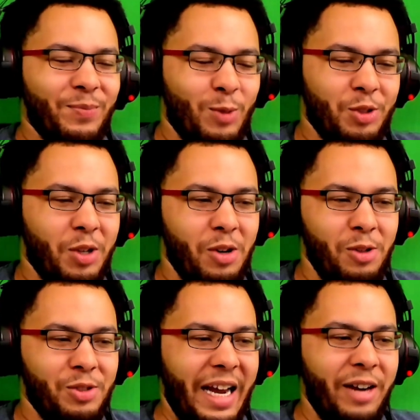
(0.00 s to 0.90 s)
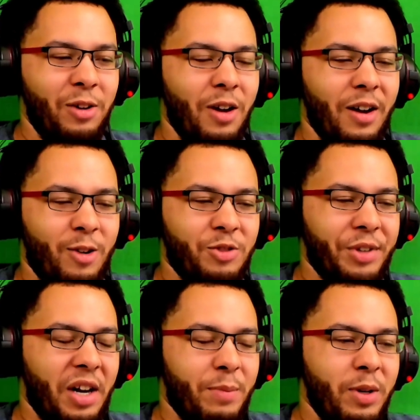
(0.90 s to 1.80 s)
Scootaloo's gotta do a
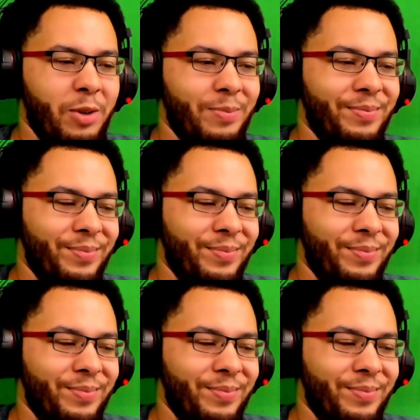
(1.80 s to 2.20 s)
Sonic Boom.